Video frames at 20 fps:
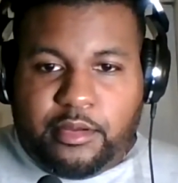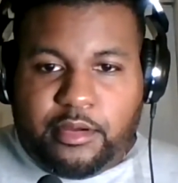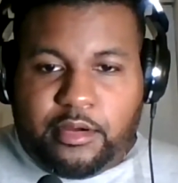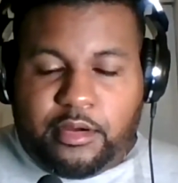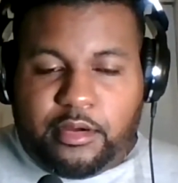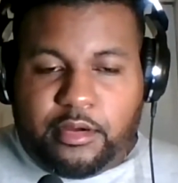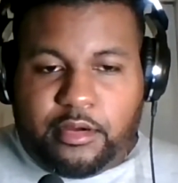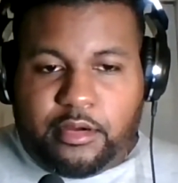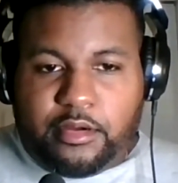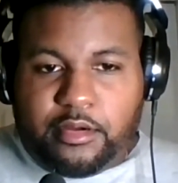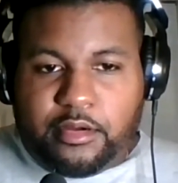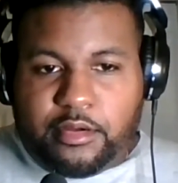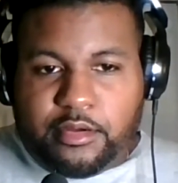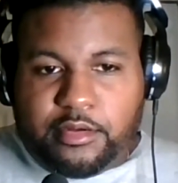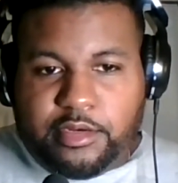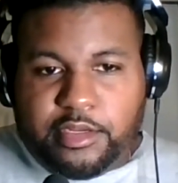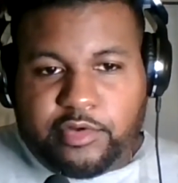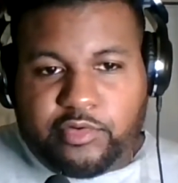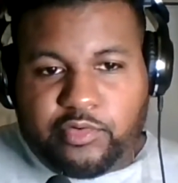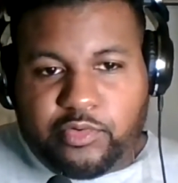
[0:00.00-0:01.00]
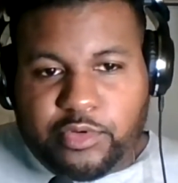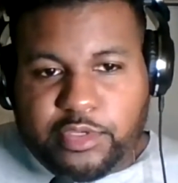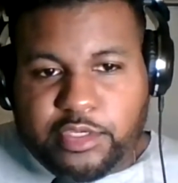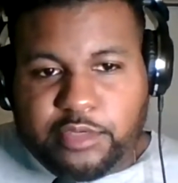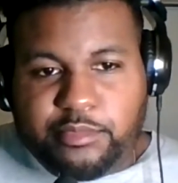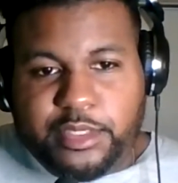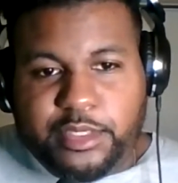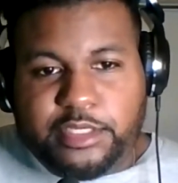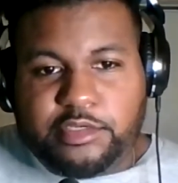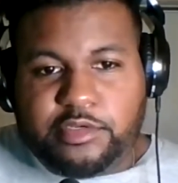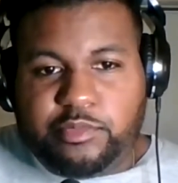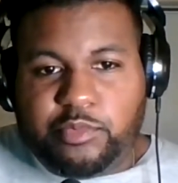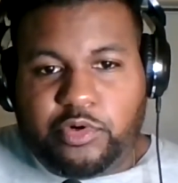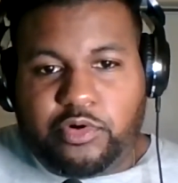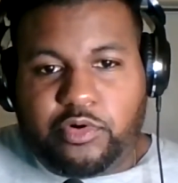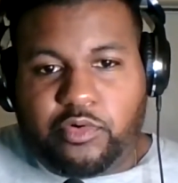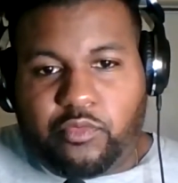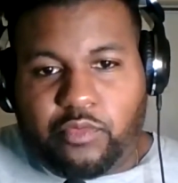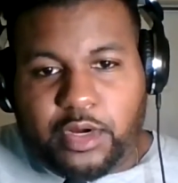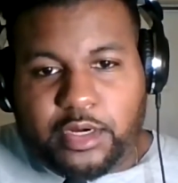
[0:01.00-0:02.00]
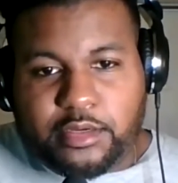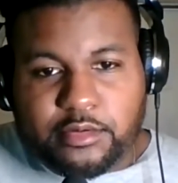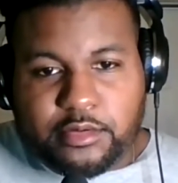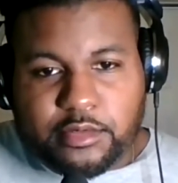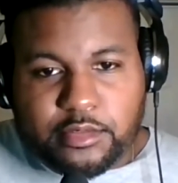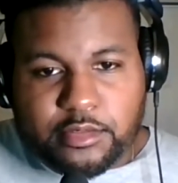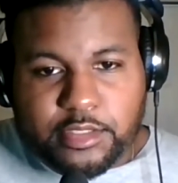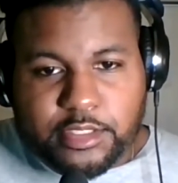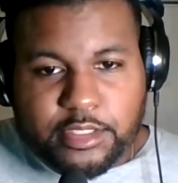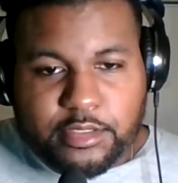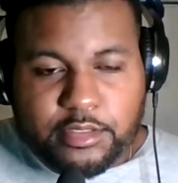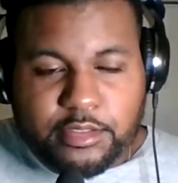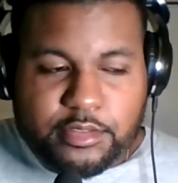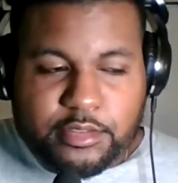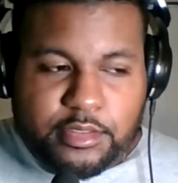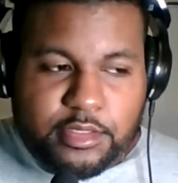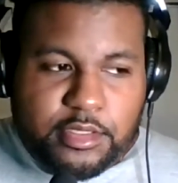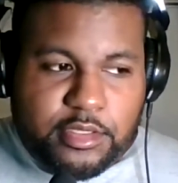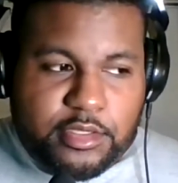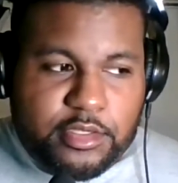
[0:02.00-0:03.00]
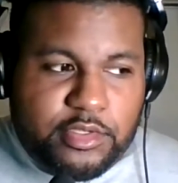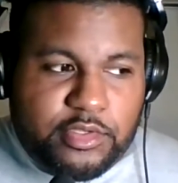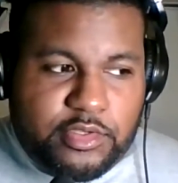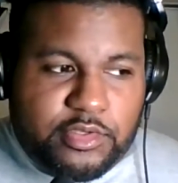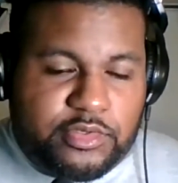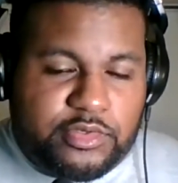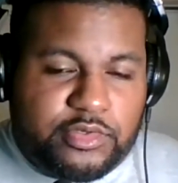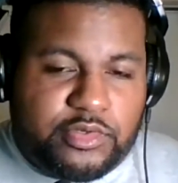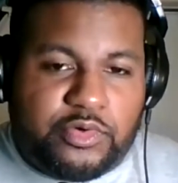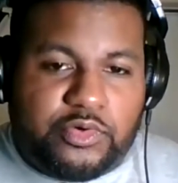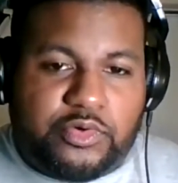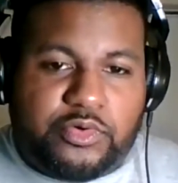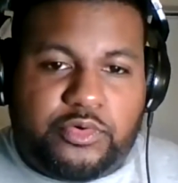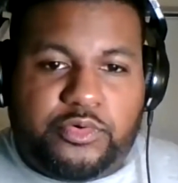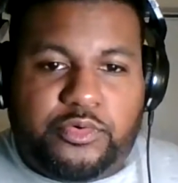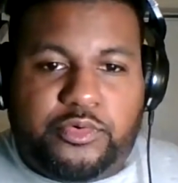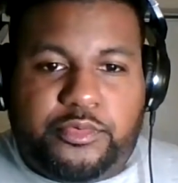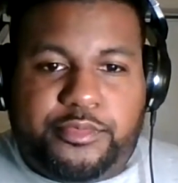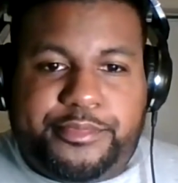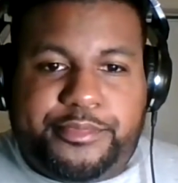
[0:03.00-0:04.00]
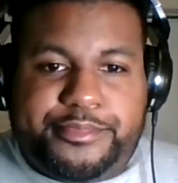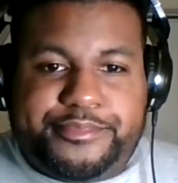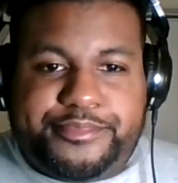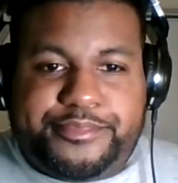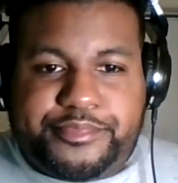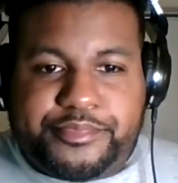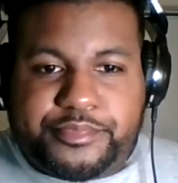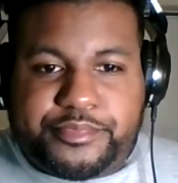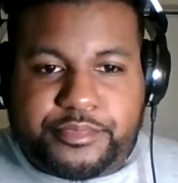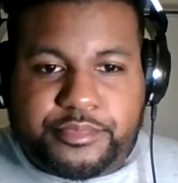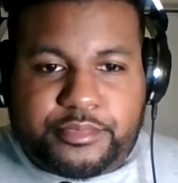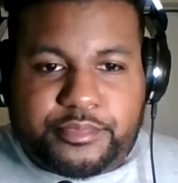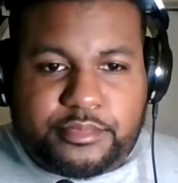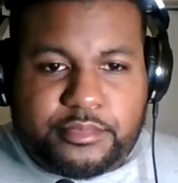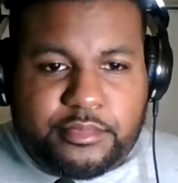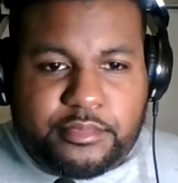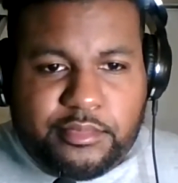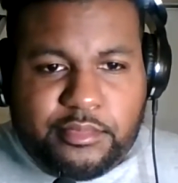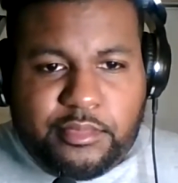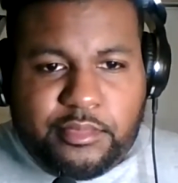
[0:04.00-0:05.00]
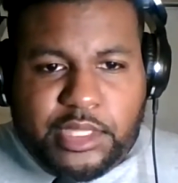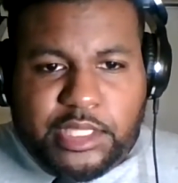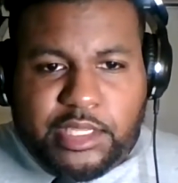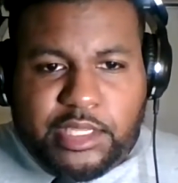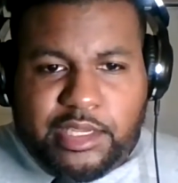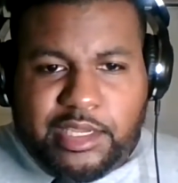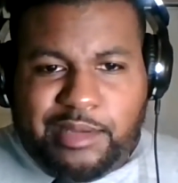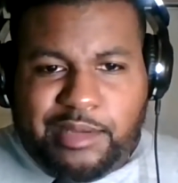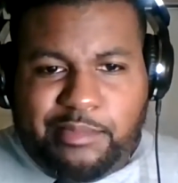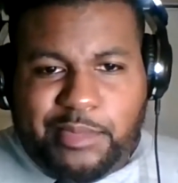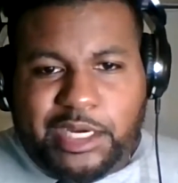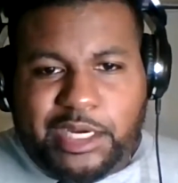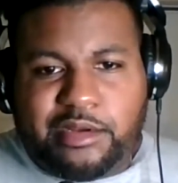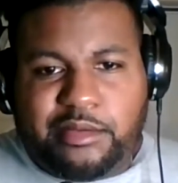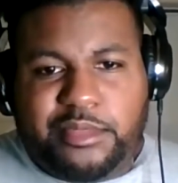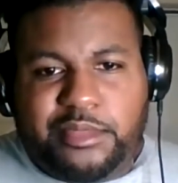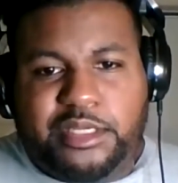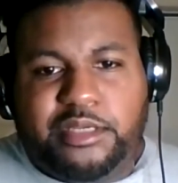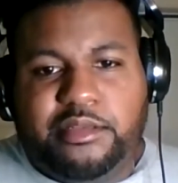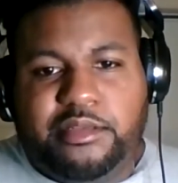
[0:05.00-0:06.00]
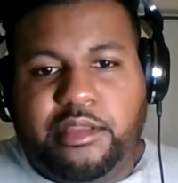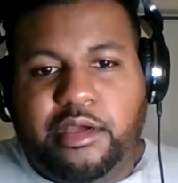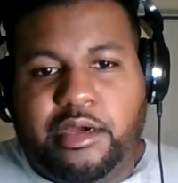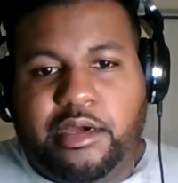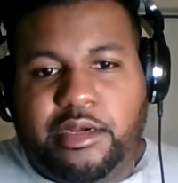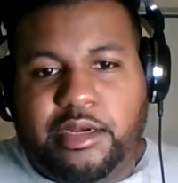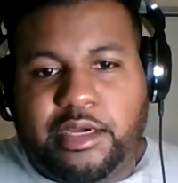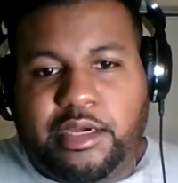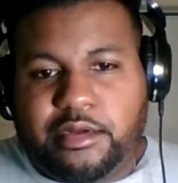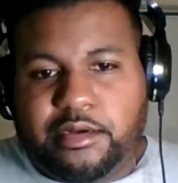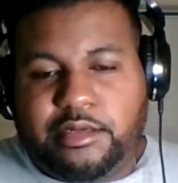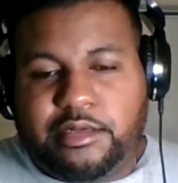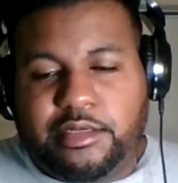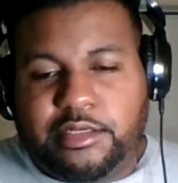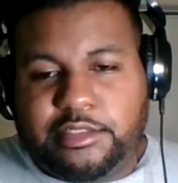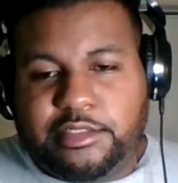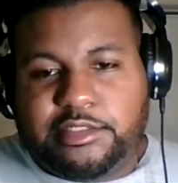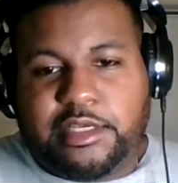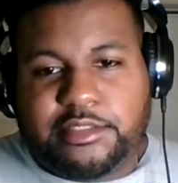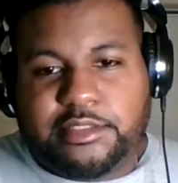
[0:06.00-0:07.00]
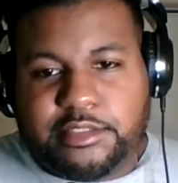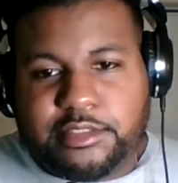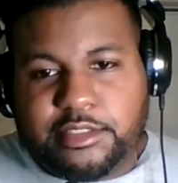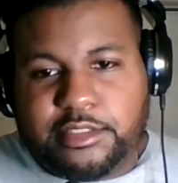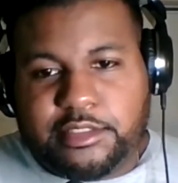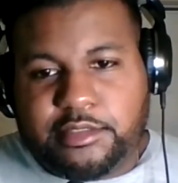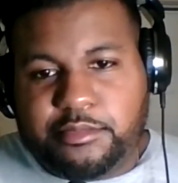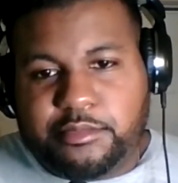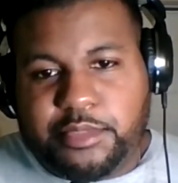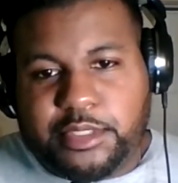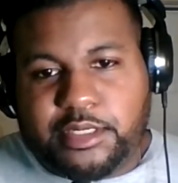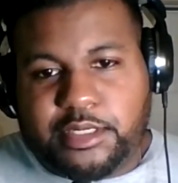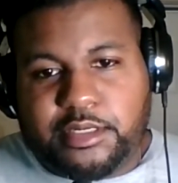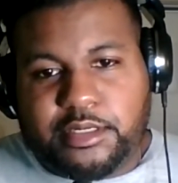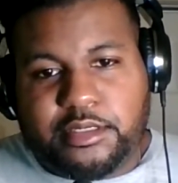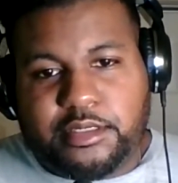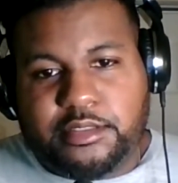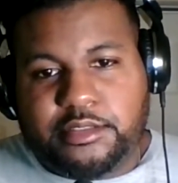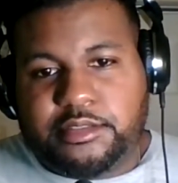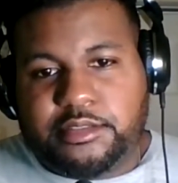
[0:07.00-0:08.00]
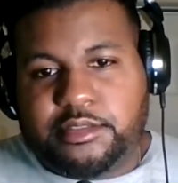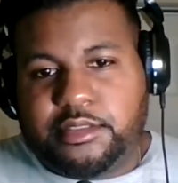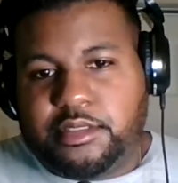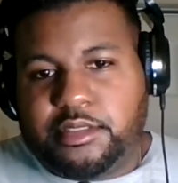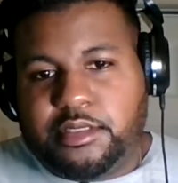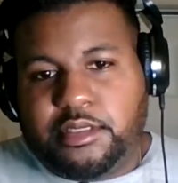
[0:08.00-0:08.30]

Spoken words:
Negro League baseball regularly. So it might have been done out of necessity because